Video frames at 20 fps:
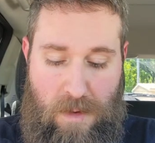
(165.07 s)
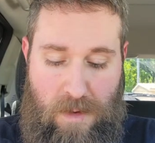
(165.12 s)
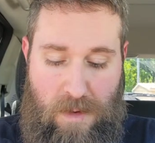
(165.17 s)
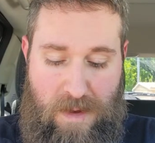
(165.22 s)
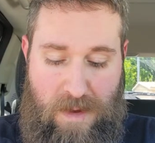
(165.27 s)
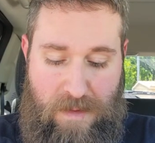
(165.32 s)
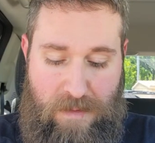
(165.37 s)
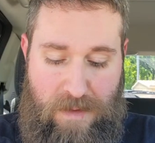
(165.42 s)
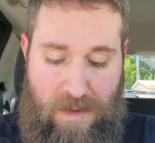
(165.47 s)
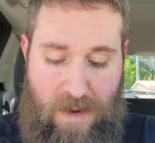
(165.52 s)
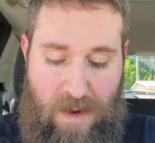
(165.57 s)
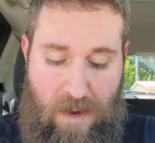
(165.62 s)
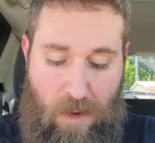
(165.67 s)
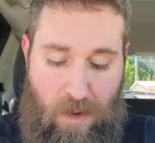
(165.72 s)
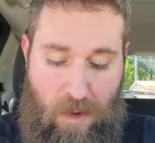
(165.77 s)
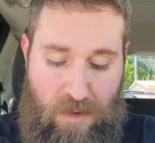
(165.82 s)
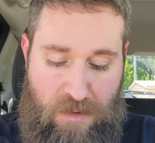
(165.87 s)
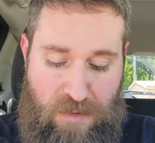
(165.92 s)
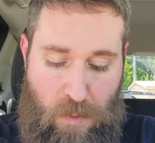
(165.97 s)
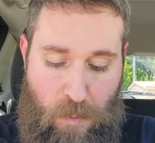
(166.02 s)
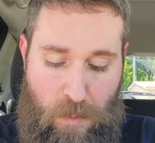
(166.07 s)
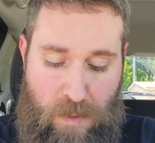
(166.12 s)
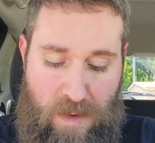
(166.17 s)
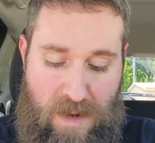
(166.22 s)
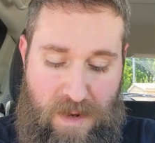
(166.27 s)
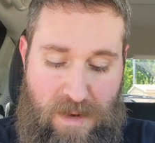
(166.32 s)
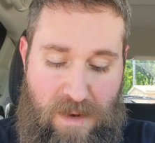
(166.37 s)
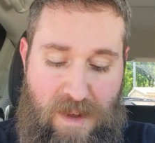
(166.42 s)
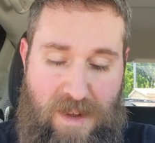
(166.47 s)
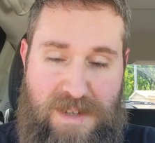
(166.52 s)
And then I also went ahead
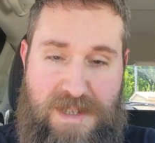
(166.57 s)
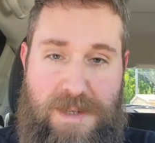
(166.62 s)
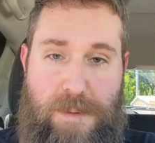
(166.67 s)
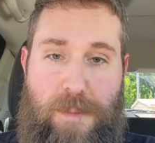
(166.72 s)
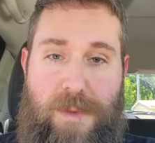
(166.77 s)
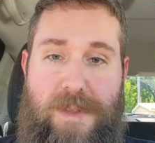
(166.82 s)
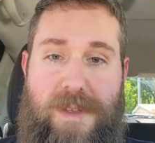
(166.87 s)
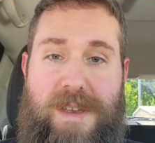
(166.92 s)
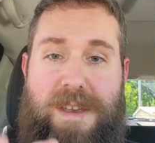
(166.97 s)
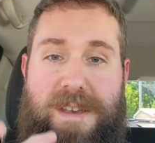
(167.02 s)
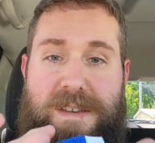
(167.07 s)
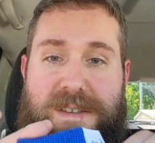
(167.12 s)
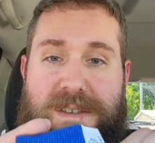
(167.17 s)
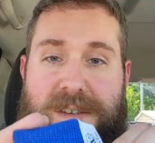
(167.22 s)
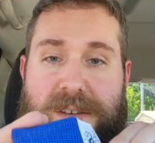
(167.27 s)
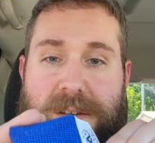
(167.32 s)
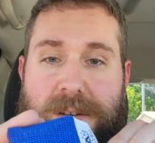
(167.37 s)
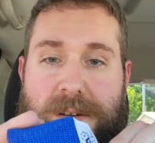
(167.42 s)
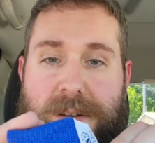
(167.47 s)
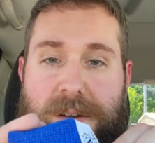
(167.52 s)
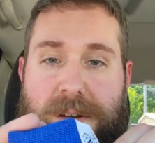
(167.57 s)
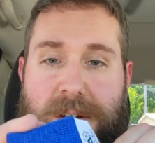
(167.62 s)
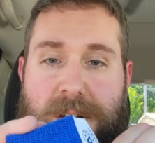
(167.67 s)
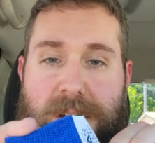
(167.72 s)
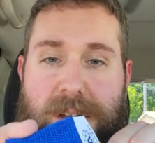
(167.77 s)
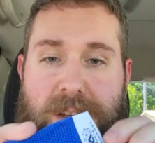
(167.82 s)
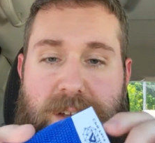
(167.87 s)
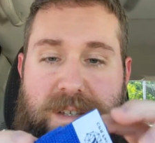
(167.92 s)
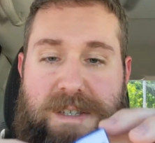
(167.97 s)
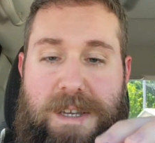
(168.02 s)
and got some of these
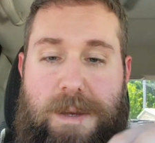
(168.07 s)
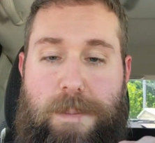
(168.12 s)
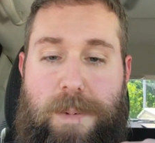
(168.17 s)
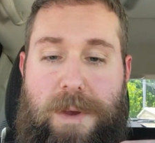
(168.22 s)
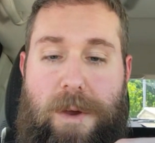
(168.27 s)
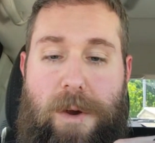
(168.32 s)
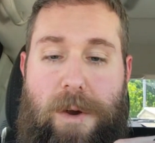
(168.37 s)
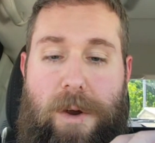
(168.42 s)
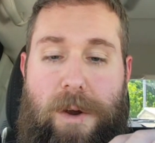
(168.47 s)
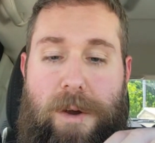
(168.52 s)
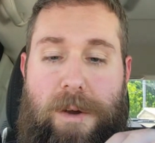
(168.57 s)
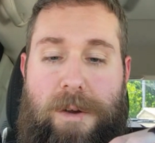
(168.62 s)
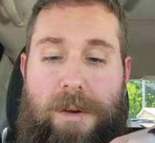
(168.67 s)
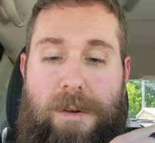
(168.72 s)
CPR